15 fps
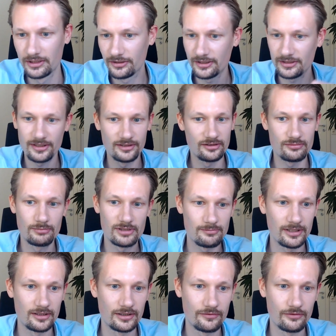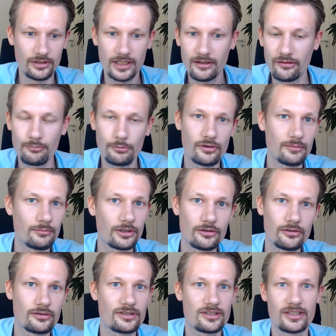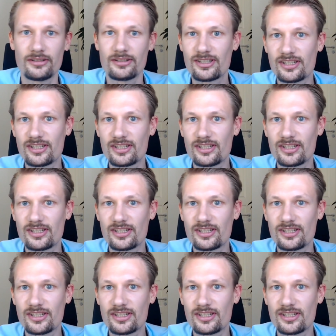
that can display different health parameters and